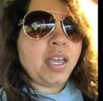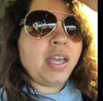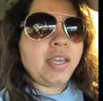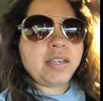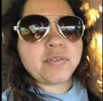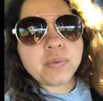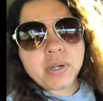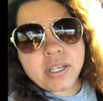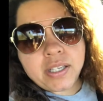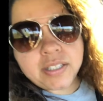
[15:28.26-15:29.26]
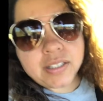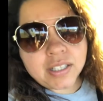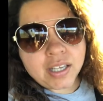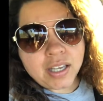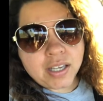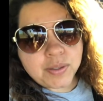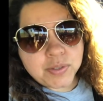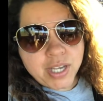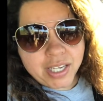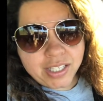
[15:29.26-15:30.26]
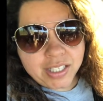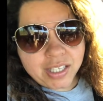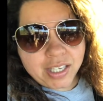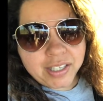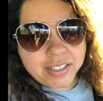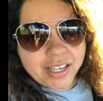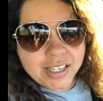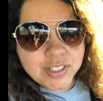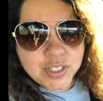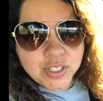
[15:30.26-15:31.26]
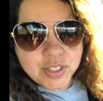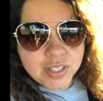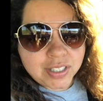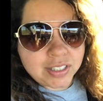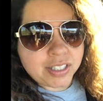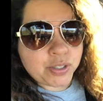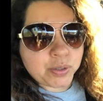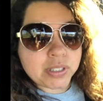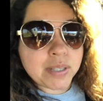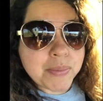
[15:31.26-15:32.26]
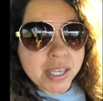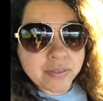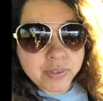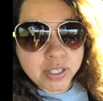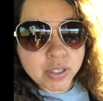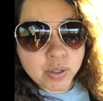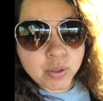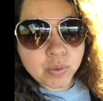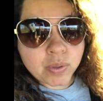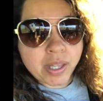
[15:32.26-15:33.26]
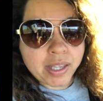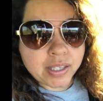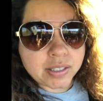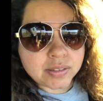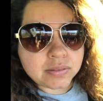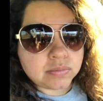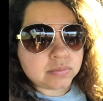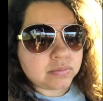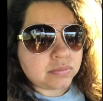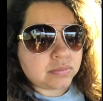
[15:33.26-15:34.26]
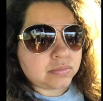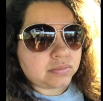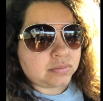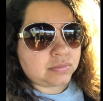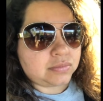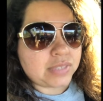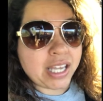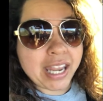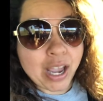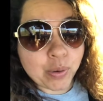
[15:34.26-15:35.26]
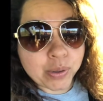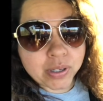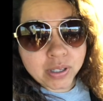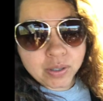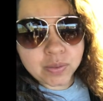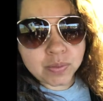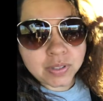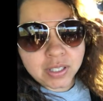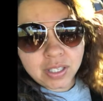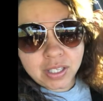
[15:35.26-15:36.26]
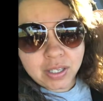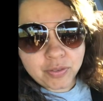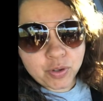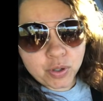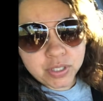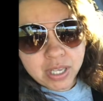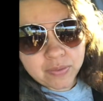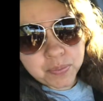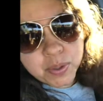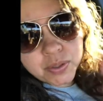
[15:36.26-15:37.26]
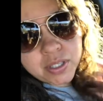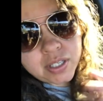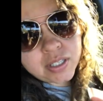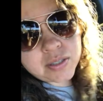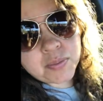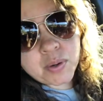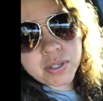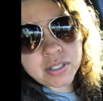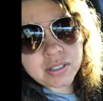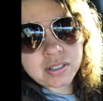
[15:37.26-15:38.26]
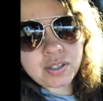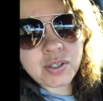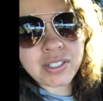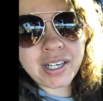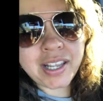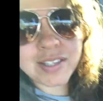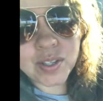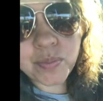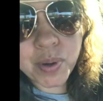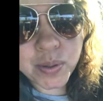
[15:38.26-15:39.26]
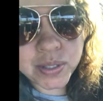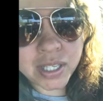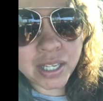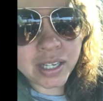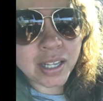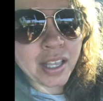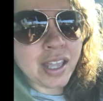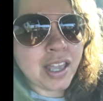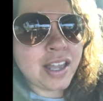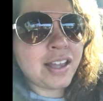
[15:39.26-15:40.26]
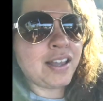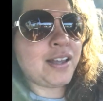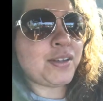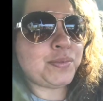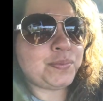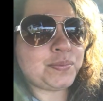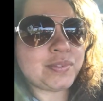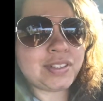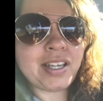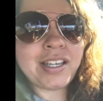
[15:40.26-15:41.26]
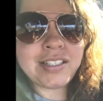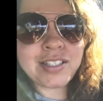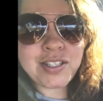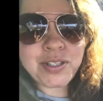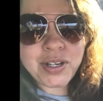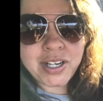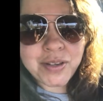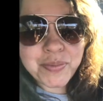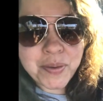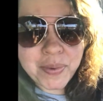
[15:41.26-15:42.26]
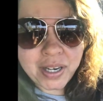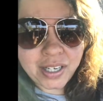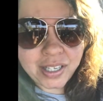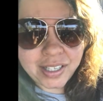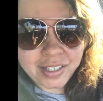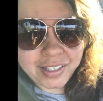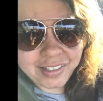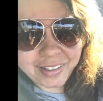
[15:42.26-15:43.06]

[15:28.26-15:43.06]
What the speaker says: Hey, everyone. Checking in again. I just literally made a video like an hour ago. Of course, I haven't posted because I'm always on delays on posting it. I just started my period.